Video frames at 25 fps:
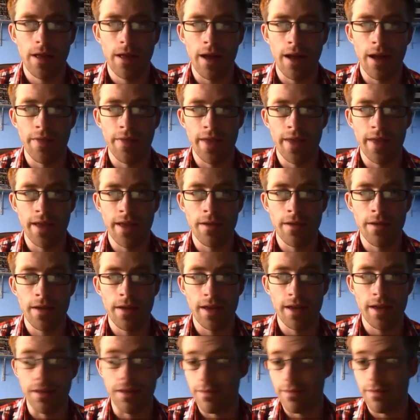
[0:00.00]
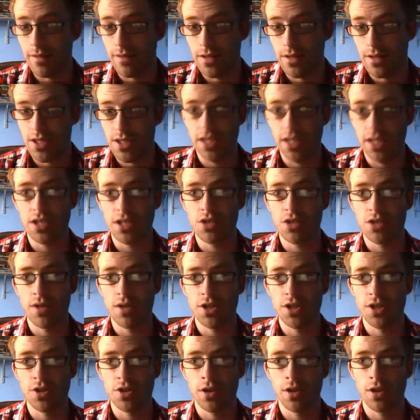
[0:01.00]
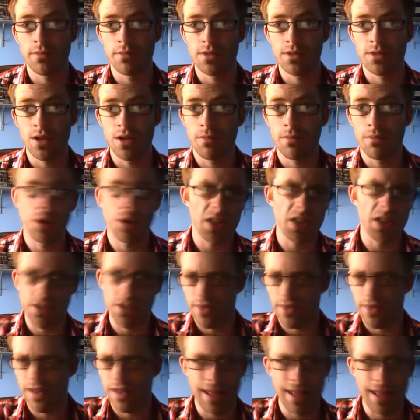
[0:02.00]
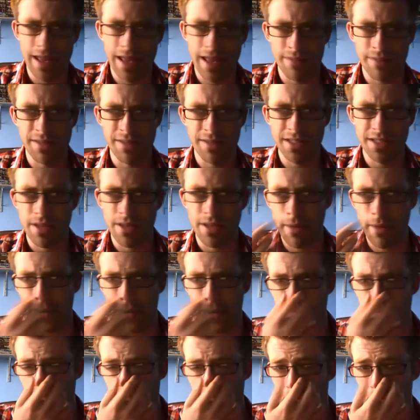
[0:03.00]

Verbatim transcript: and then if sticky situation comes up, lots of enemies come out,